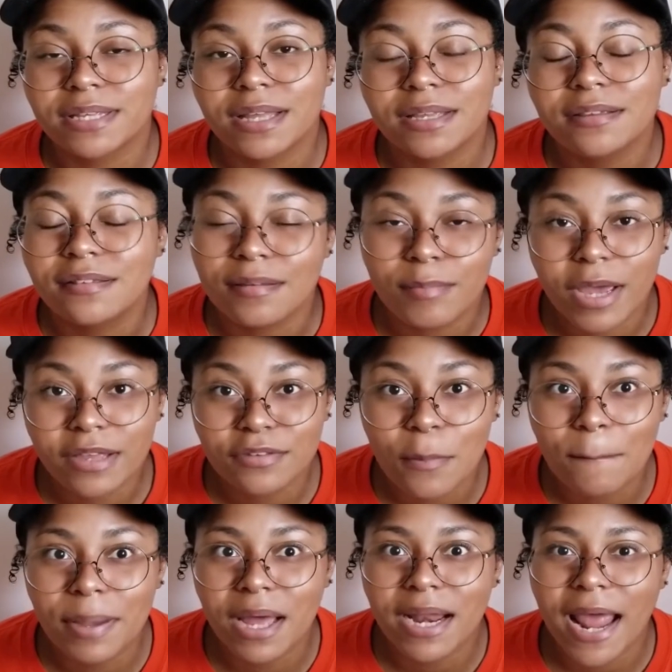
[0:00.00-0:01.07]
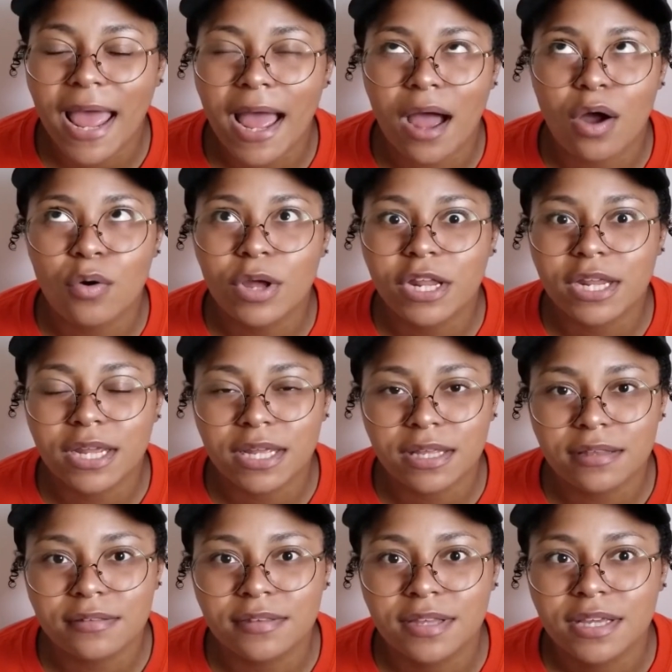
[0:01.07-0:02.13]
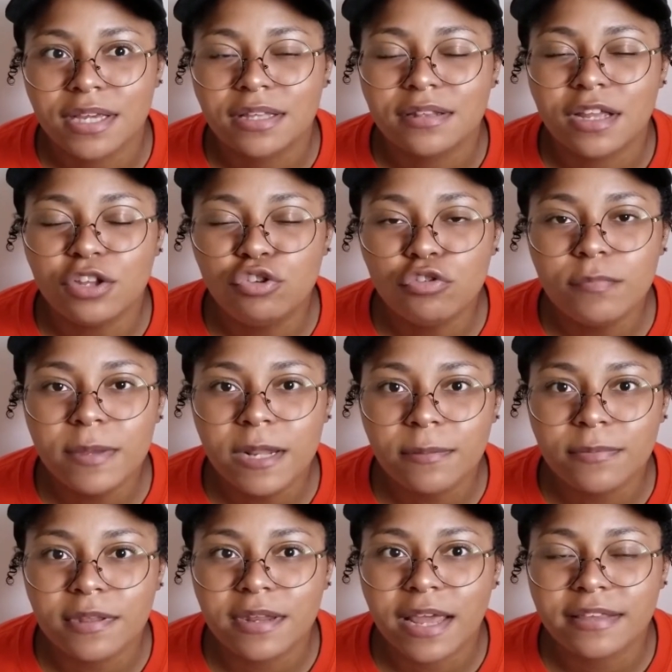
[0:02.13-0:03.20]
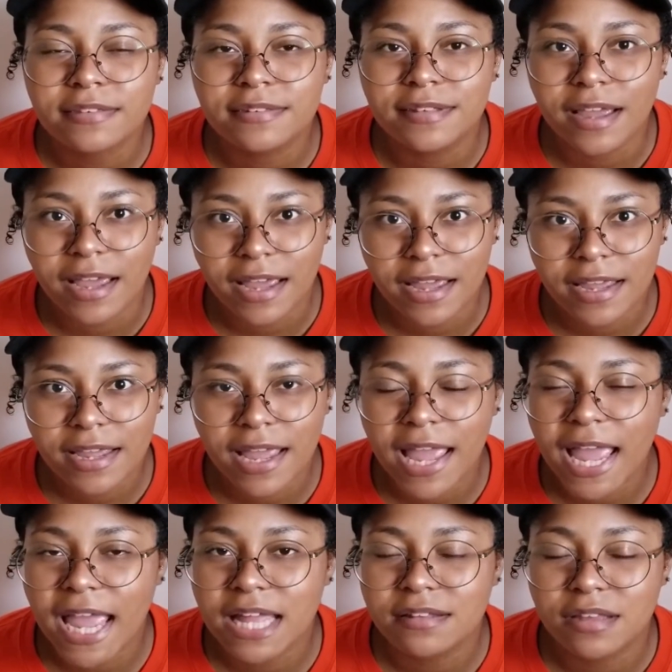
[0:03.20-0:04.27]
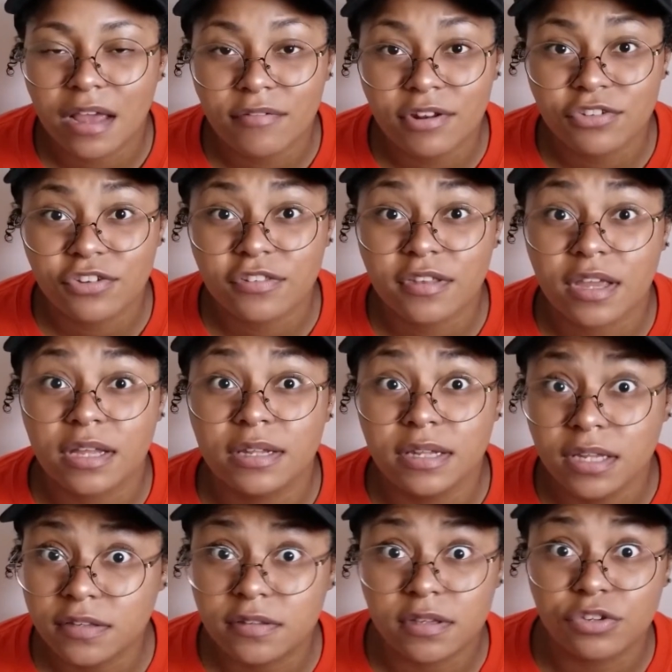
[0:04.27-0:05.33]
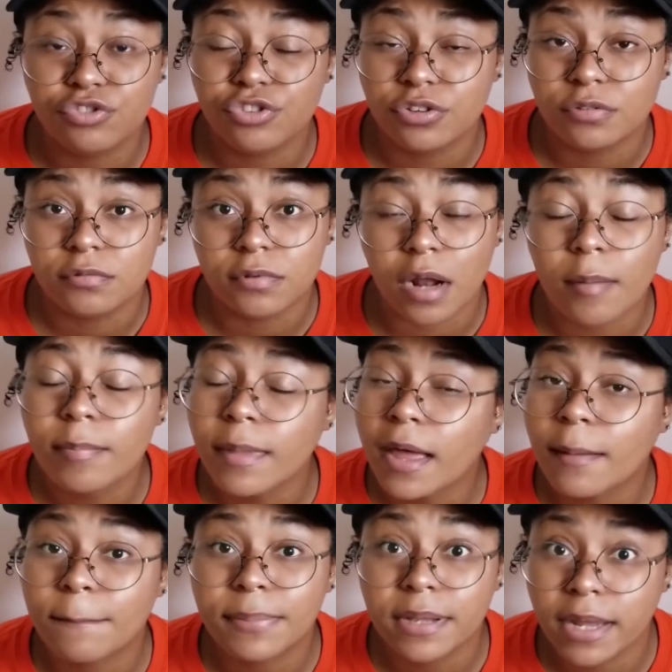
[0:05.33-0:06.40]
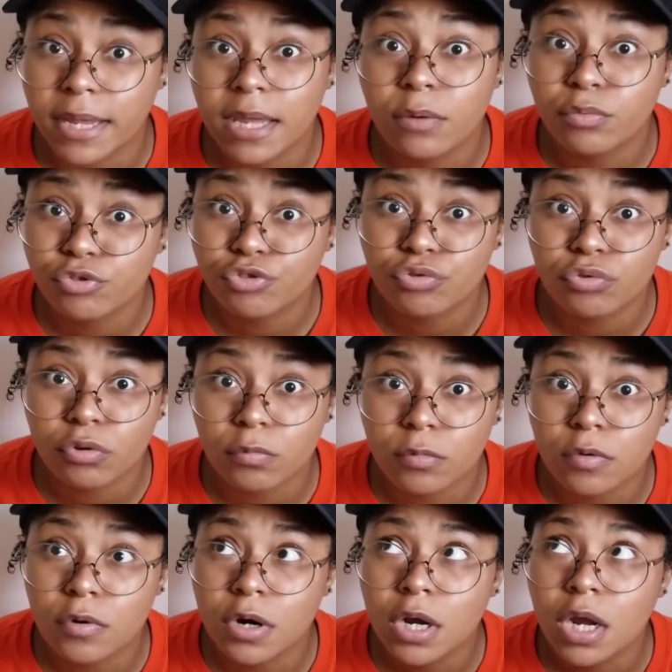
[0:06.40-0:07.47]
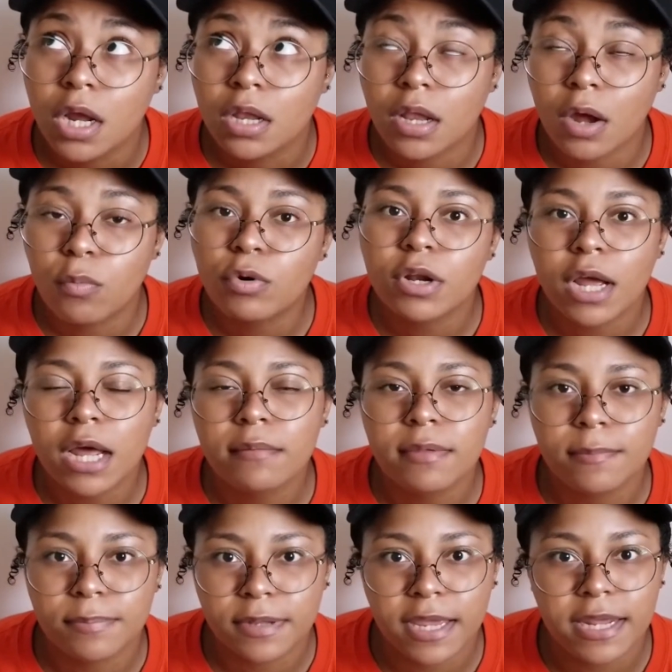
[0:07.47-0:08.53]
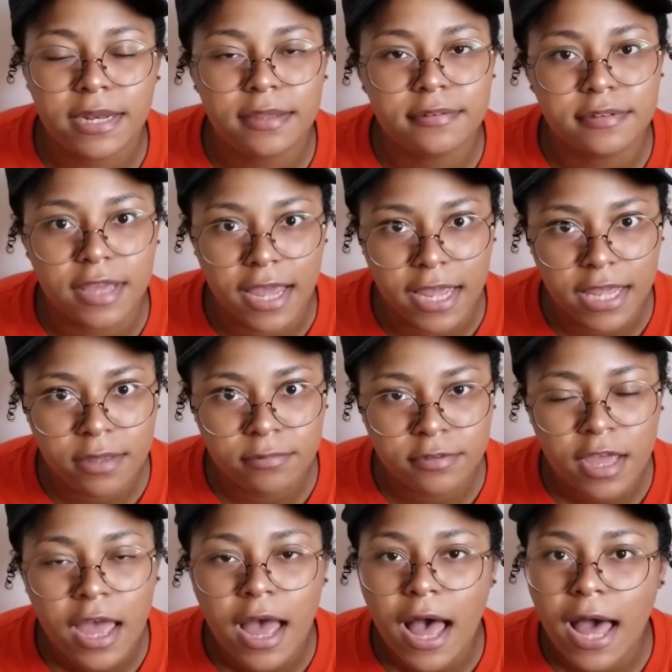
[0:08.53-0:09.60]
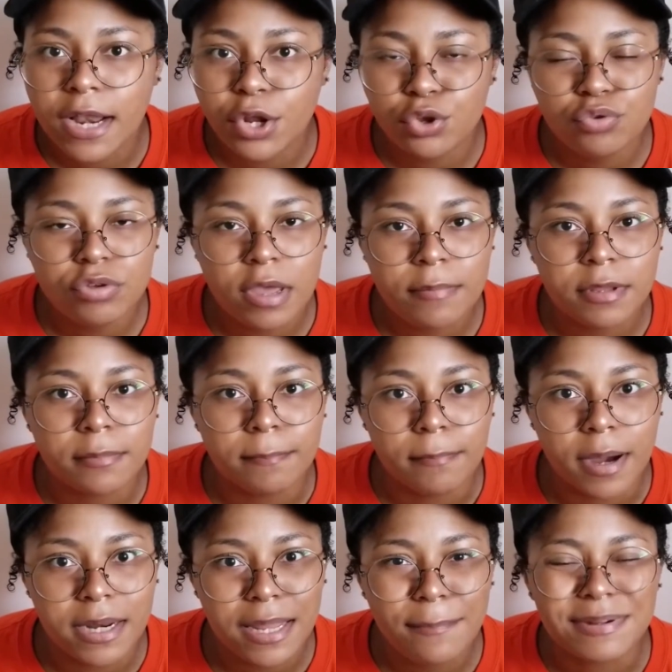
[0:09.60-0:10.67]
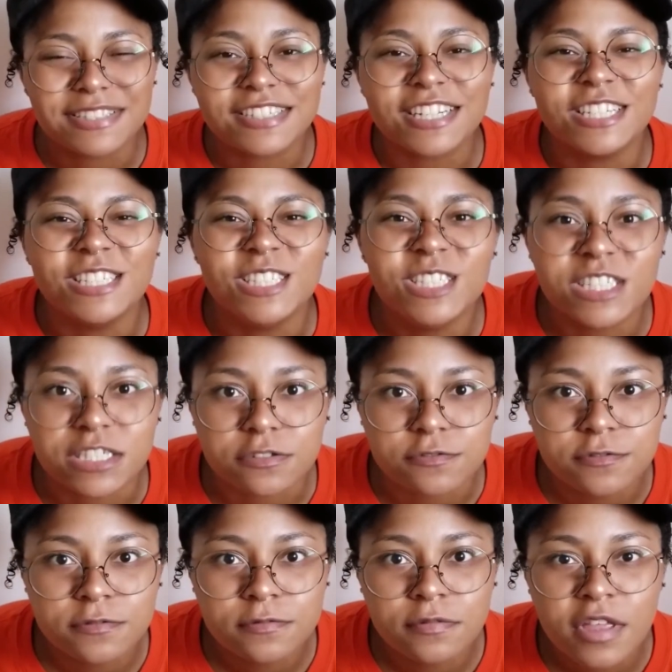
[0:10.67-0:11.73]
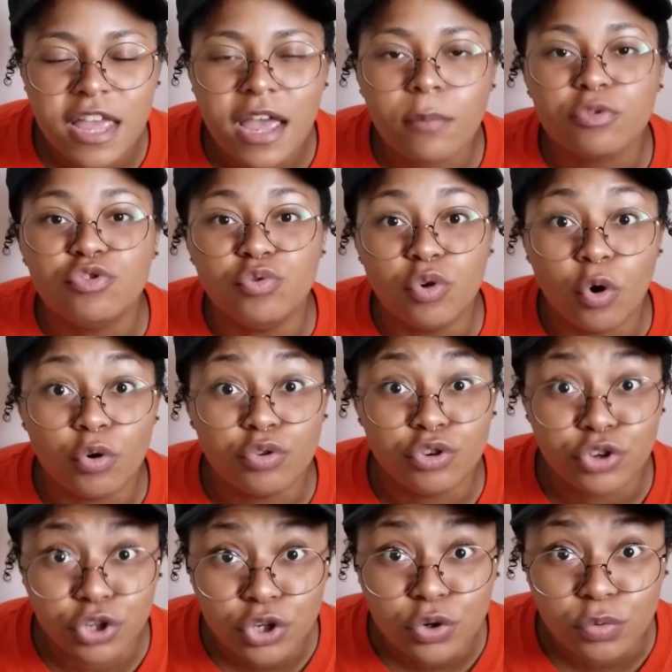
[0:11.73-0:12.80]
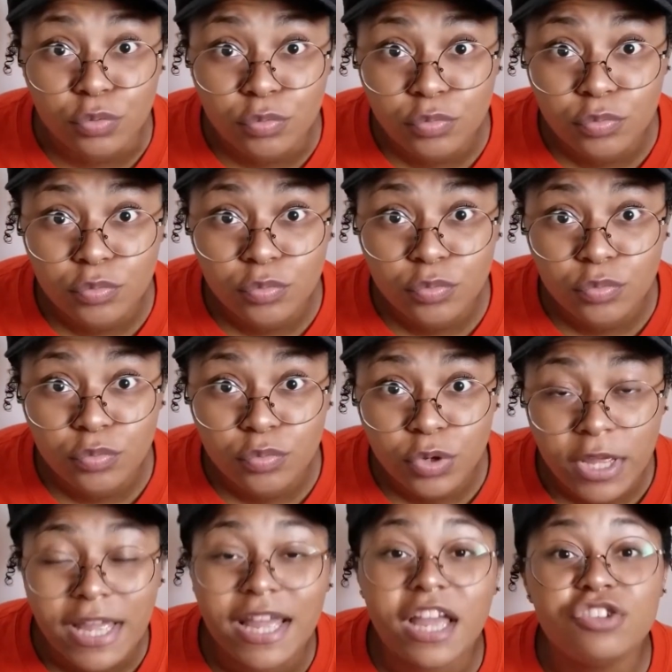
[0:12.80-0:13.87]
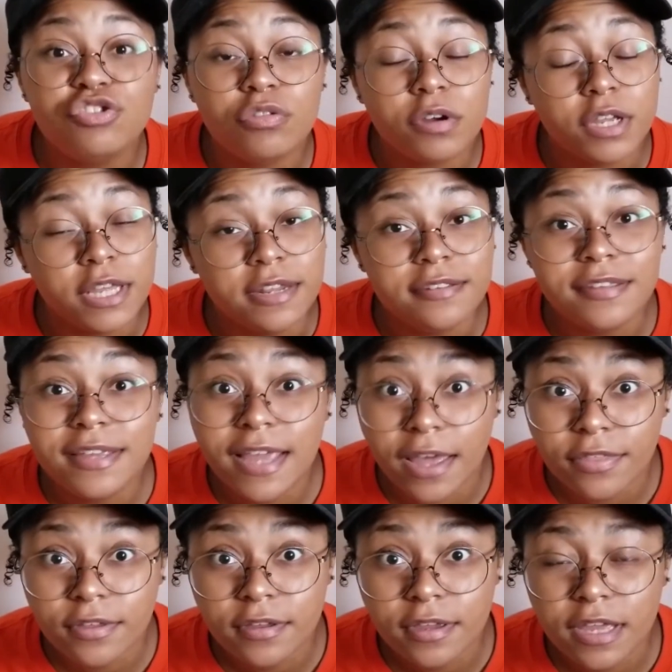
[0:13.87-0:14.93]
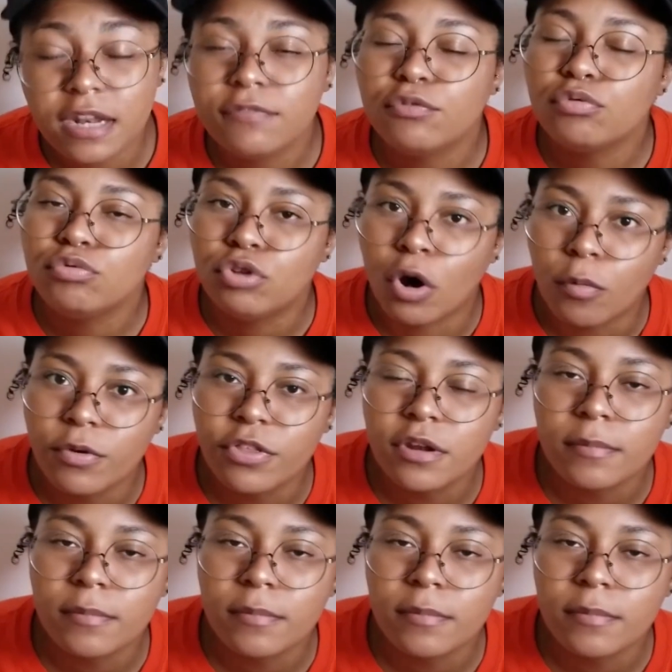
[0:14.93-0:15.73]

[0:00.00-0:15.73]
Just a mess. But how it ends, they do meet up the next day, and Devin is just like, listen, Jihoon, I'm not playing with you no more. Like, we're not going to be playing these games. I know you gave me the money, but it's not enough. And what you're going to do is you're going to get it together, and if you don't within